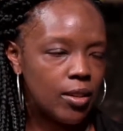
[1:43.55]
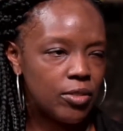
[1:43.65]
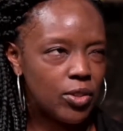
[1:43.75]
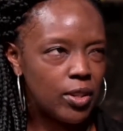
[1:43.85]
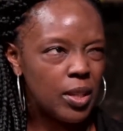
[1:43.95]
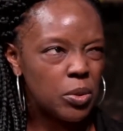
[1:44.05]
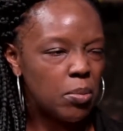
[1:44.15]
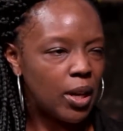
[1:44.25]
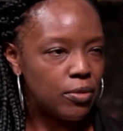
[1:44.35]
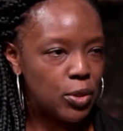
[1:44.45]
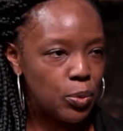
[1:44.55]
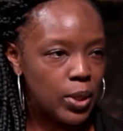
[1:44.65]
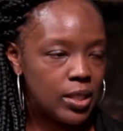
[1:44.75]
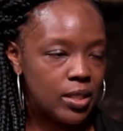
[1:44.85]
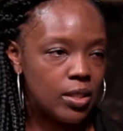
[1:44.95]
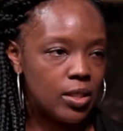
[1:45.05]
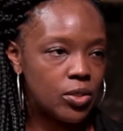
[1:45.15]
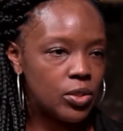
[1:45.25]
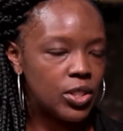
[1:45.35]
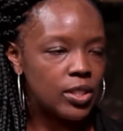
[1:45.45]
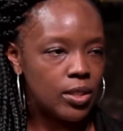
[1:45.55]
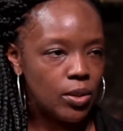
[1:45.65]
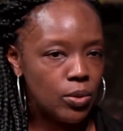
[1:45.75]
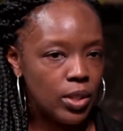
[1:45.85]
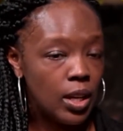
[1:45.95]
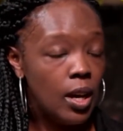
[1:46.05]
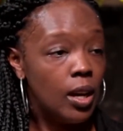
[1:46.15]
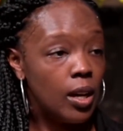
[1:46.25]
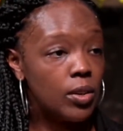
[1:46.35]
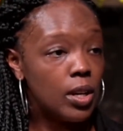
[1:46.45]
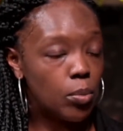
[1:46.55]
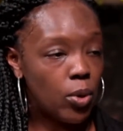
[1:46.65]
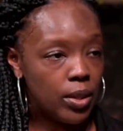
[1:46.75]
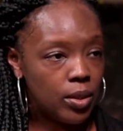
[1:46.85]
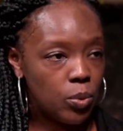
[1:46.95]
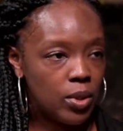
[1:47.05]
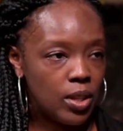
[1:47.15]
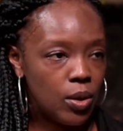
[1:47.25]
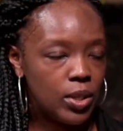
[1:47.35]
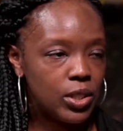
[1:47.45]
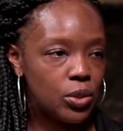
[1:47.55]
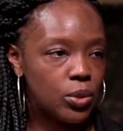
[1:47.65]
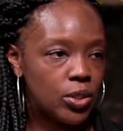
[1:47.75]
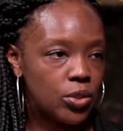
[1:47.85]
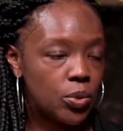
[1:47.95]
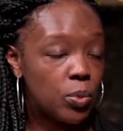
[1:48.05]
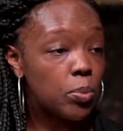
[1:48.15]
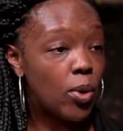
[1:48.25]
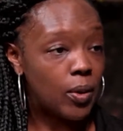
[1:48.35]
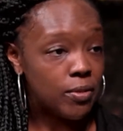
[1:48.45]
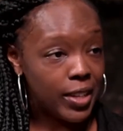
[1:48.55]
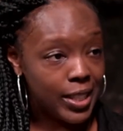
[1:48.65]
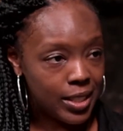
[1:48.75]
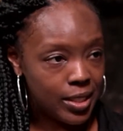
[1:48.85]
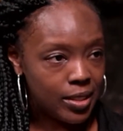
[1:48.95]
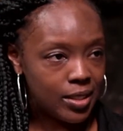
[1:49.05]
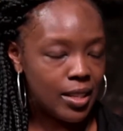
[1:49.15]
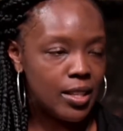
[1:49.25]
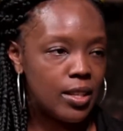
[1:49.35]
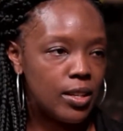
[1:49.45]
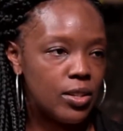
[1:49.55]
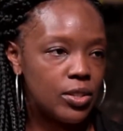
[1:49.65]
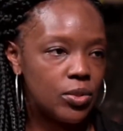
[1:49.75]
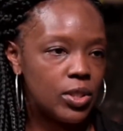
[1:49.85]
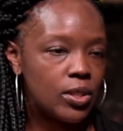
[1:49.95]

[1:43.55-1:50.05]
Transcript: after I think it was about a few weeks in nursery, she said, oh, that her and her brother were the only 2 children with brown faces in their nursery.